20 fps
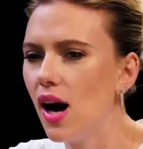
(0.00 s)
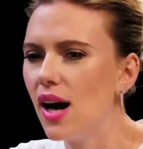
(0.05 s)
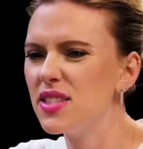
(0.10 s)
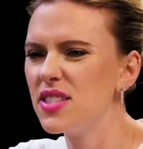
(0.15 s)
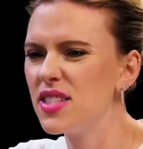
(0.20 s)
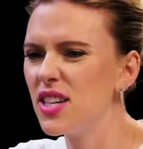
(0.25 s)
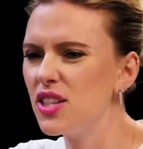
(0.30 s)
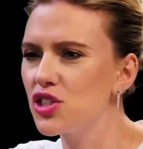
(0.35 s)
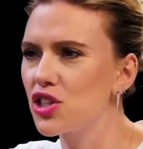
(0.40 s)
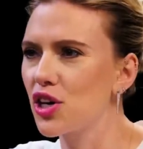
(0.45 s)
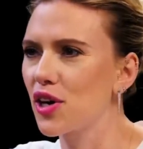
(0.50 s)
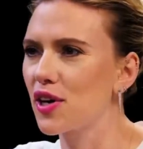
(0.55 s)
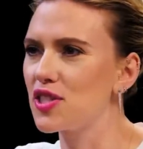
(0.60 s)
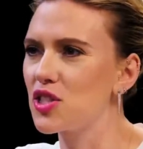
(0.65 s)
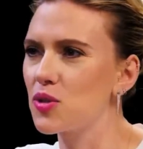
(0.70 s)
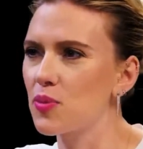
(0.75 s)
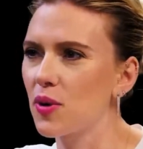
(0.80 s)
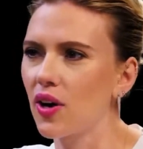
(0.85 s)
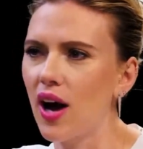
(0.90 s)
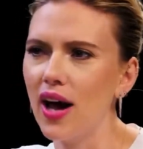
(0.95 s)
they the same
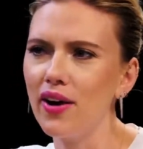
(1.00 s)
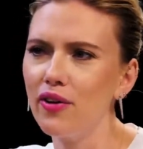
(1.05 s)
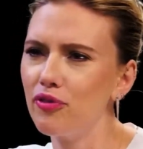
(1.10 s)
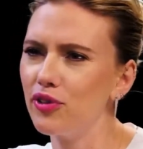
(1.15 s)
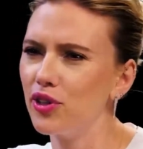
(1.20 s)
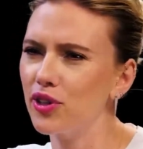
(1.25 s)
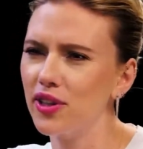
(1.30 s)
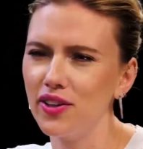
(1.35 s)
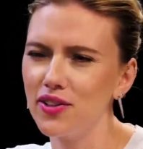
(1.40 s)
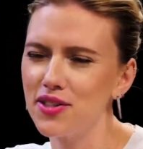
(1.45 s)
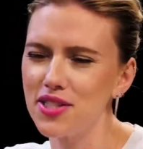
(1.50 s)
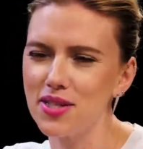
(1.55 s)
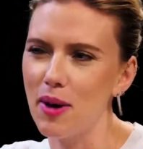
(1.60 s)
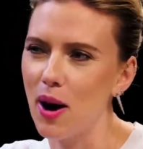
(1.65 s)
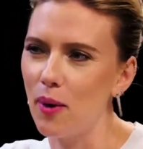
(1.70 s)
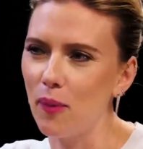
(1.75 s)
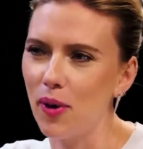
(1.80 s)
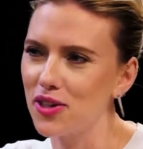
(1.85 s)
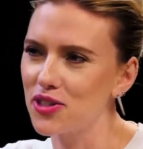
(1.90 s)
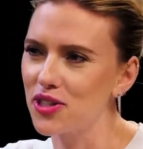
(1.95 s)
thing?"
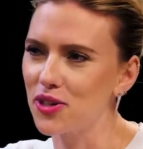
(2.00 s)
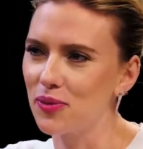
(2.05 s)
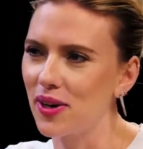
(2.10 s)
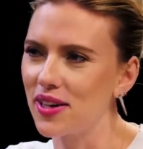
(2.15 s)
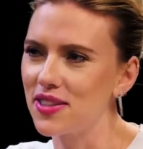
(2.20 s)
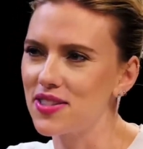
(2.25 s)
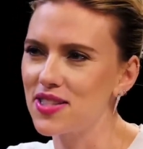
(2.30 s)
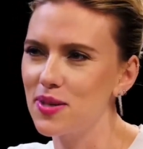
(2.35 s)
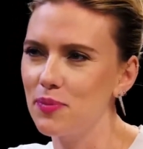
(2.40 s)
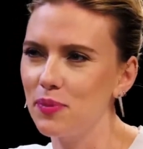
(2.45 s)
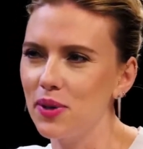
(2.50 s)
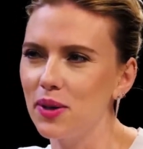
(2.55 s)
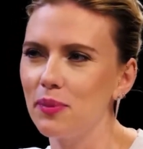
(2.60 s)
He continued,